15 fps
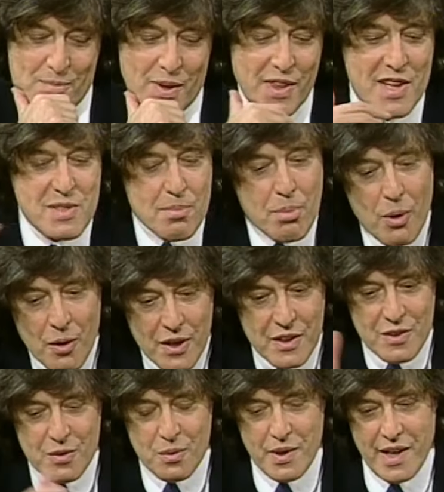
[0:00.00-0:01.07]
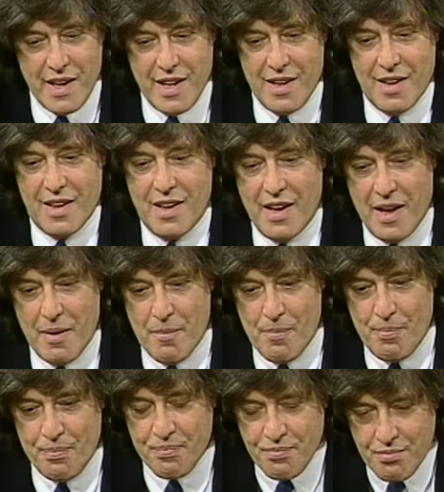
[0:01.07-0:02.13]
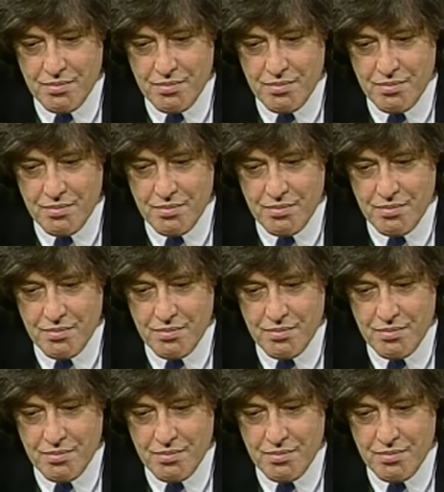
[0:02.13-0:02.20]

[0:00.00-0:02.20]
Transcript: but there's a point where um,